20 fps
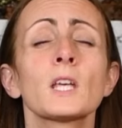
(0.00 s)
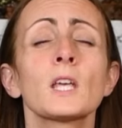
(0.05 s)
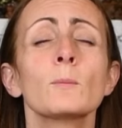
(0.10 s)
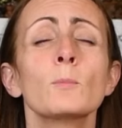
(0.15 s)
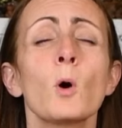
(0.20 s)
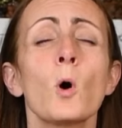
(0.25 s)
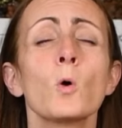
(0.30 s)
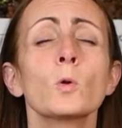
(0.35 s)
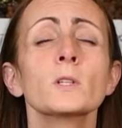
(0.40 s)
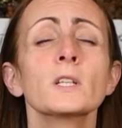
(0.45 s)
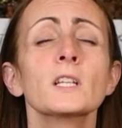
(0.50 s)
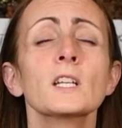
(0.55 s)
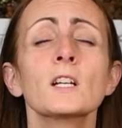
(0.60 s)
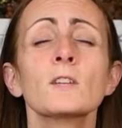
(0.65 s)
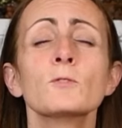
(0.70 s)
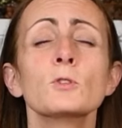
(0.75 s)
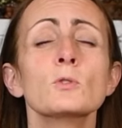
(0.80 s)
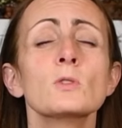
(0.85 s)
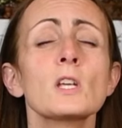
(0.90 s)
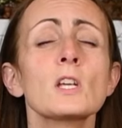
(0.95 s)
Keep holding it.
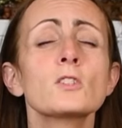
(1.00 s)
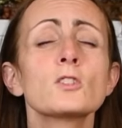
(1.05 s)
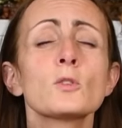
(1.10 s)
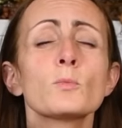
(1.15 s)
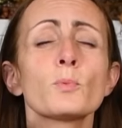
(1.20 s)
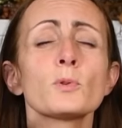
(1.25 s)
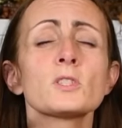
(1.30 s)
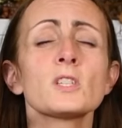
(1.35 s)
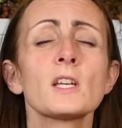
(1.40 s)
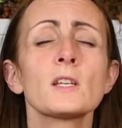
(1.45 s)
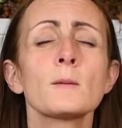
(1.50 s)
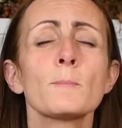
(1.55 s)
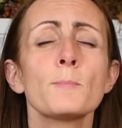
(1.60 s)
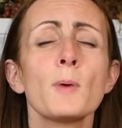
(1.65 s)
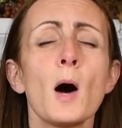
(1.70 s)
If you need to, pretend to